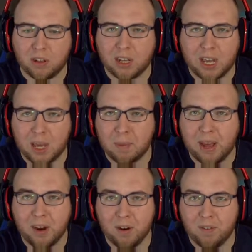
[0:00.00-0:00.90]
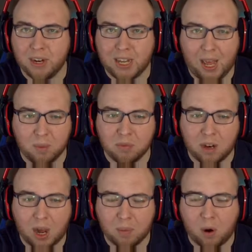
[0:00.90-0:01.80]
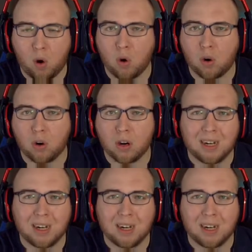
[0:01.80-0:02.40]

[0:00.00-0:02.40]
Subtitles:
like eBay or even at GameStop, are